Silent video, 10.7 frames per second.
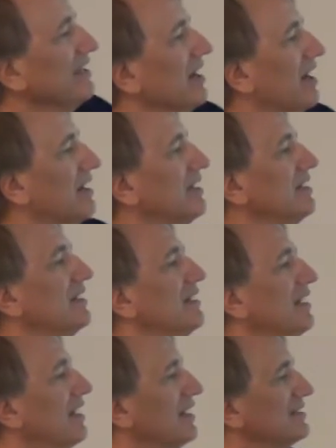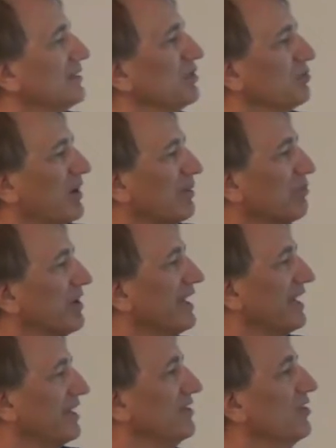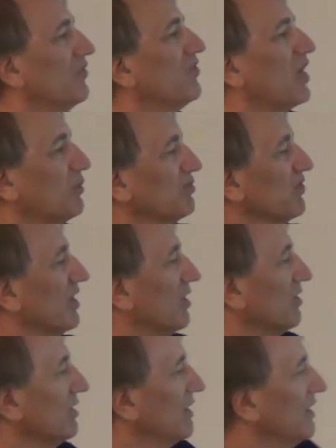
Zynga. Uh, some of you probably play, you know, FarmVille.